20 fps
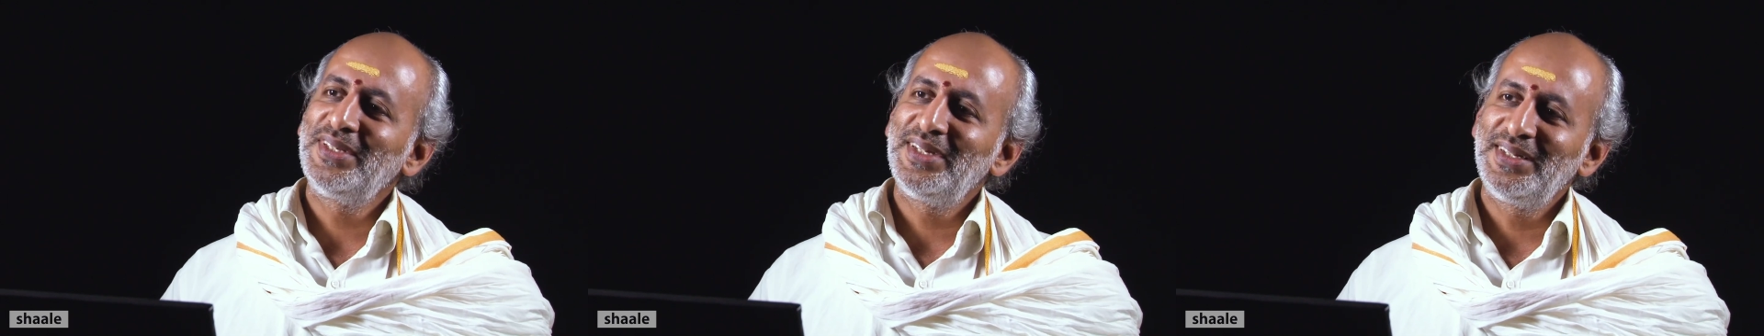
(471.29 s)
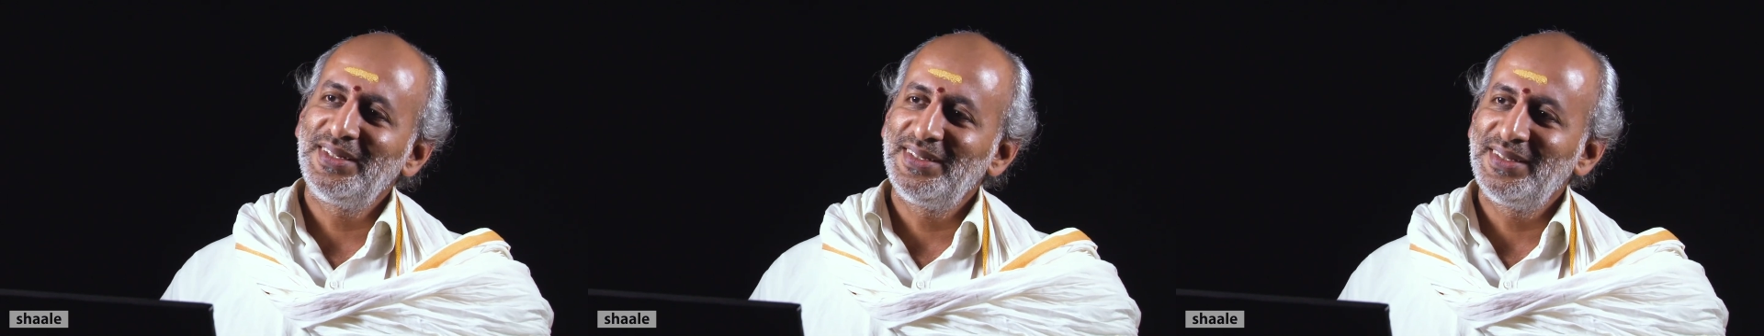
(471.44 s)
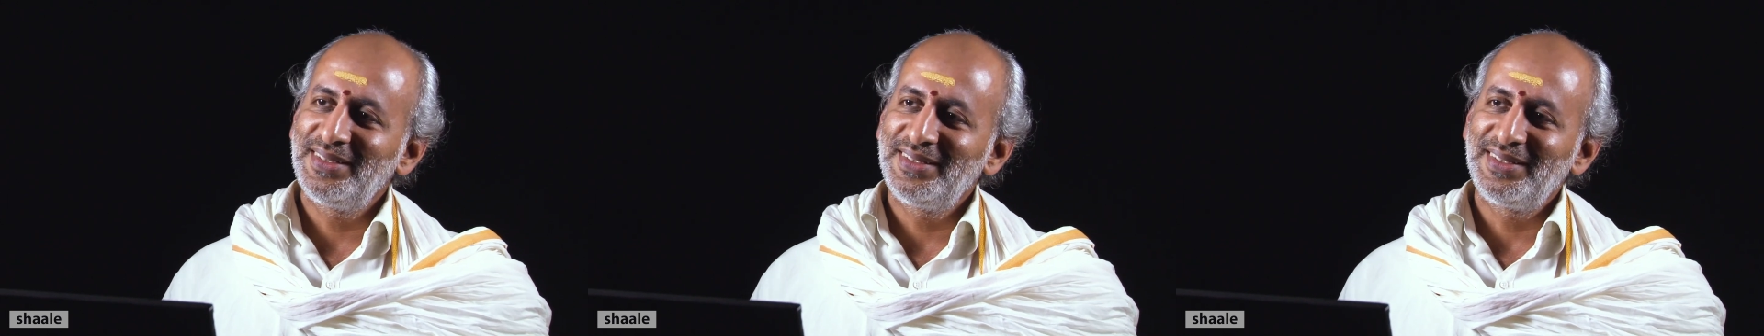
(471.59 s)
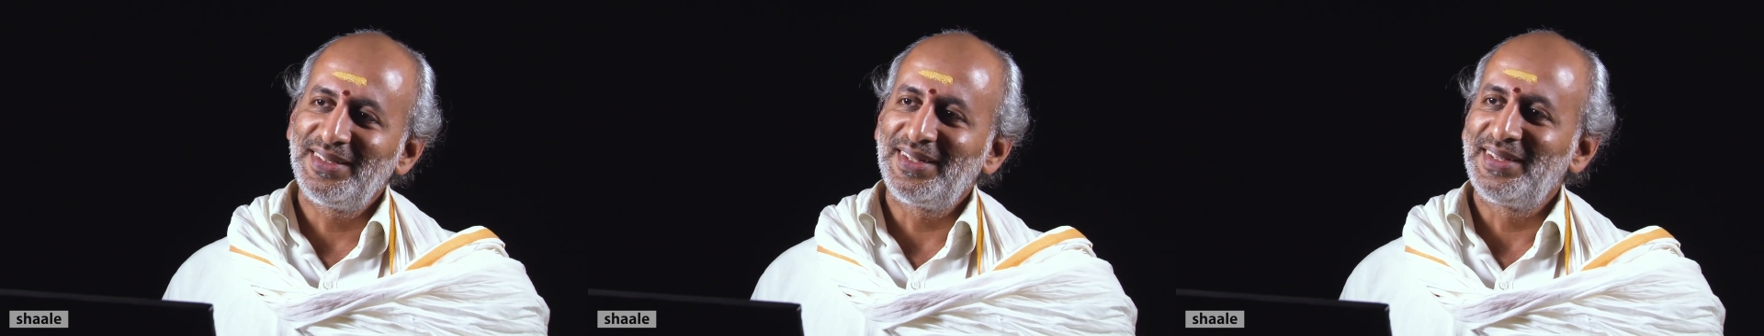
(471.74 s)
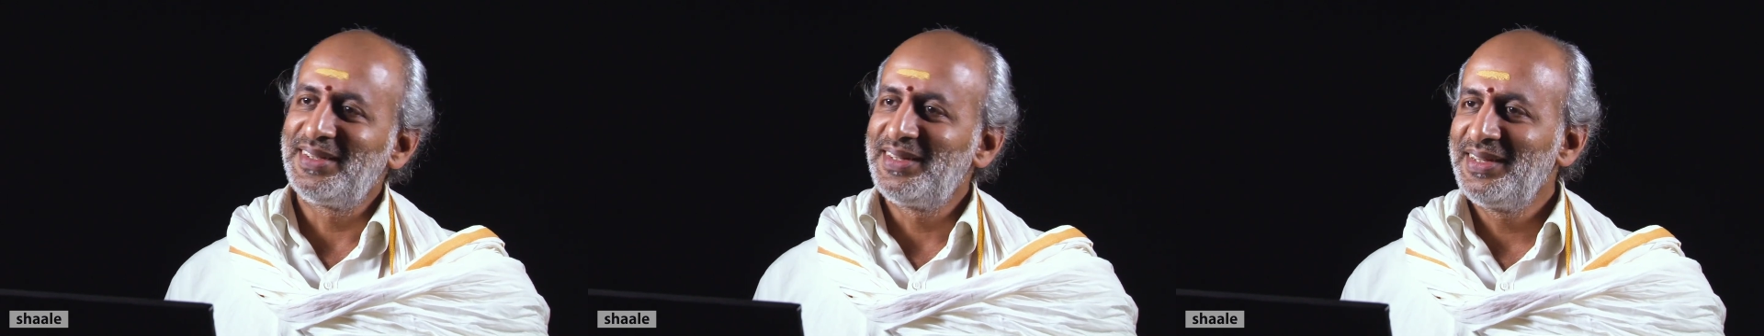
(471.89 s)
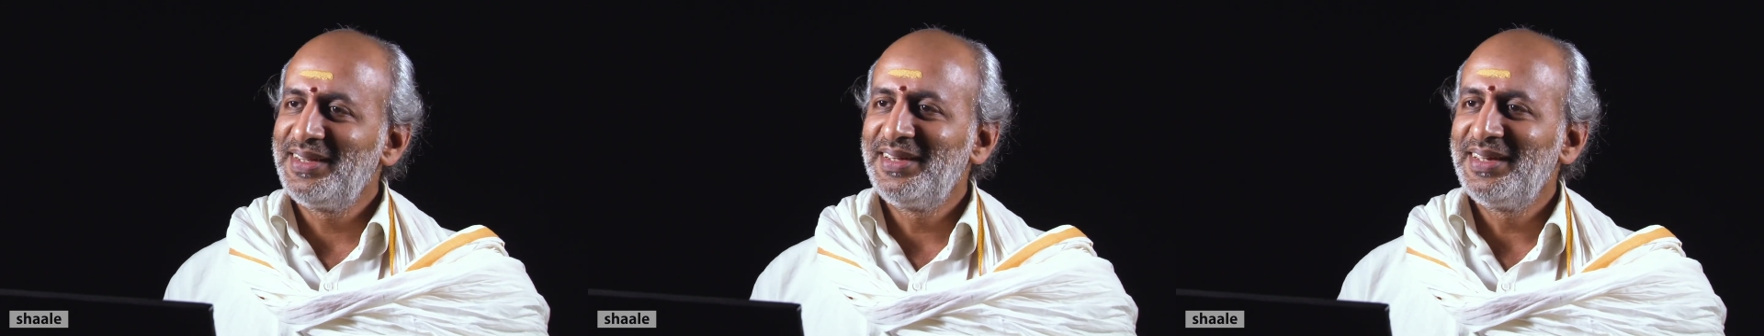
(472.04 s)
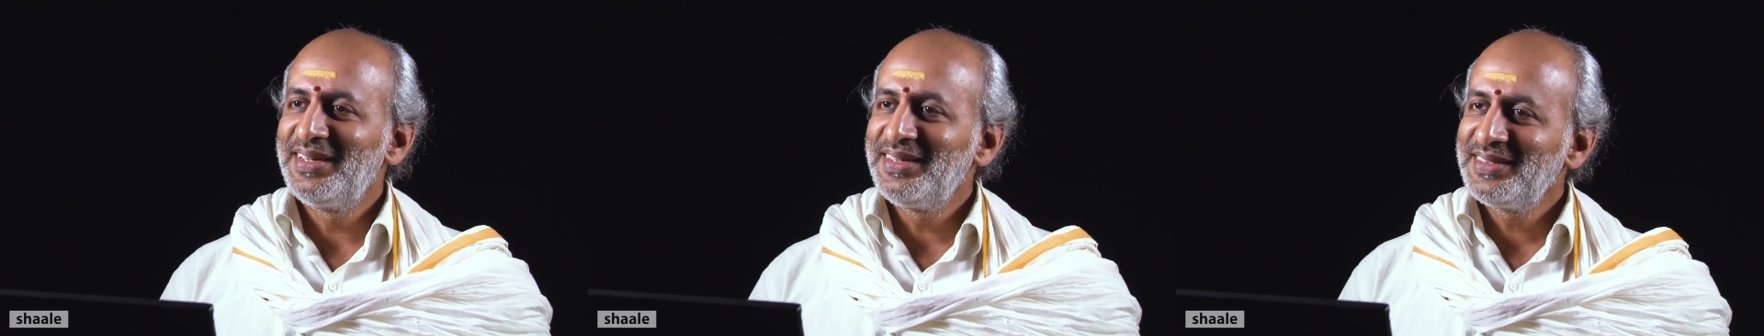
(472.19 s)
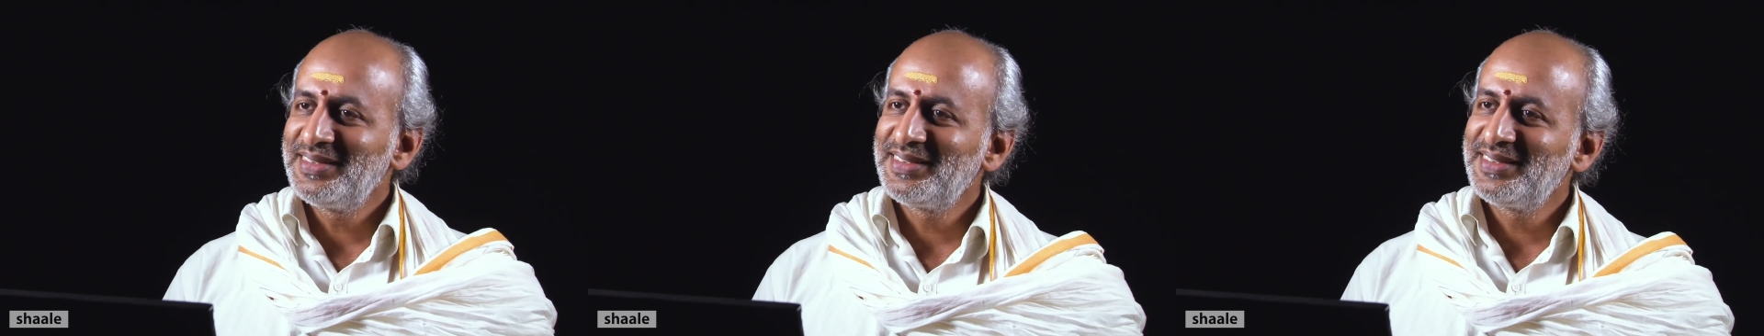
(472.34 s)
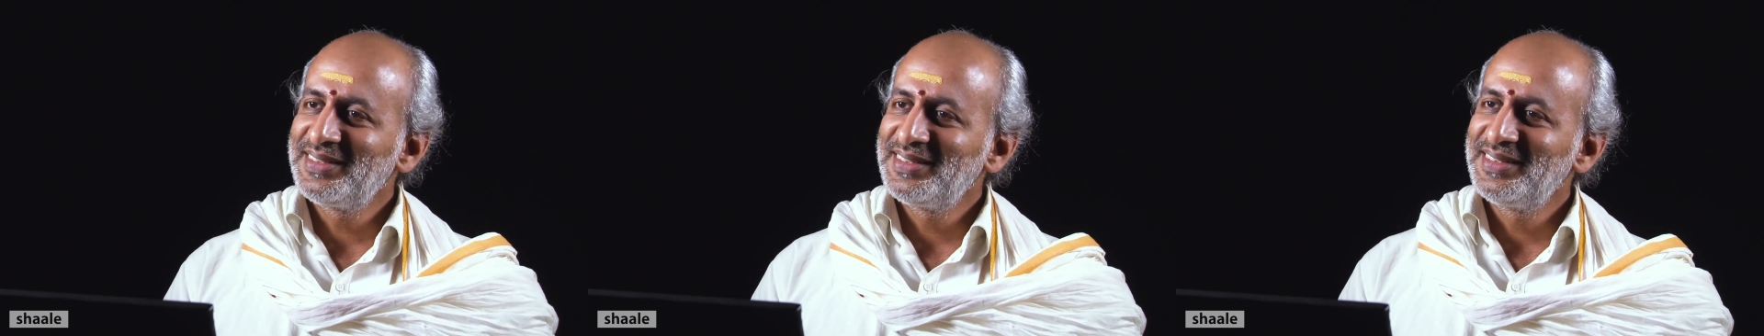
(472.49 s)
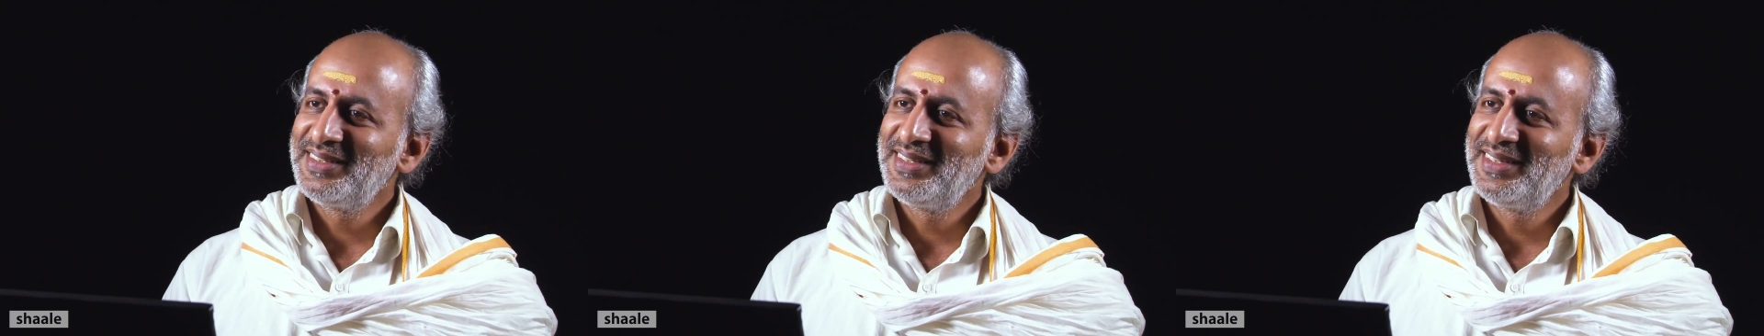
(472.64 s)
than 30
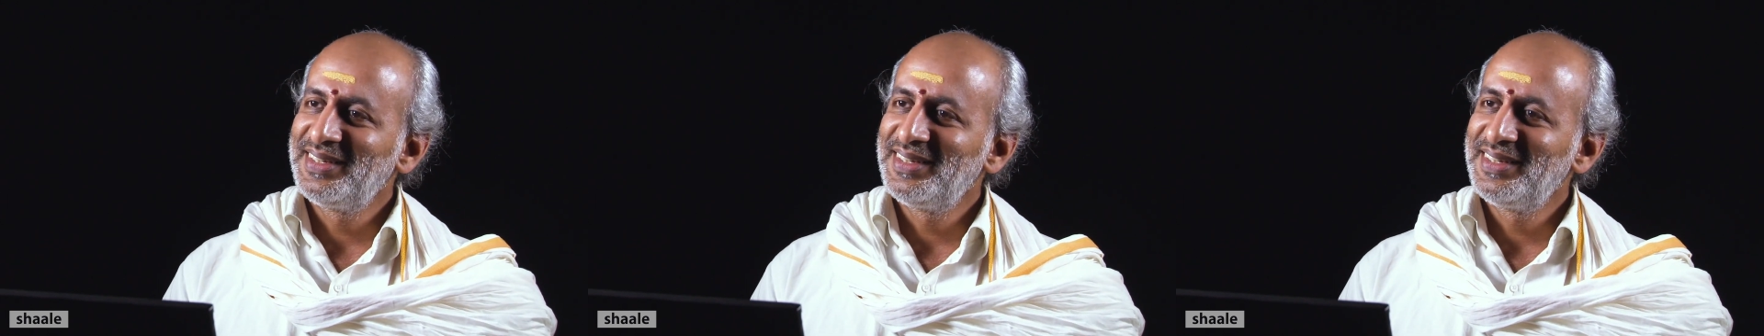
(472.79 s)
days,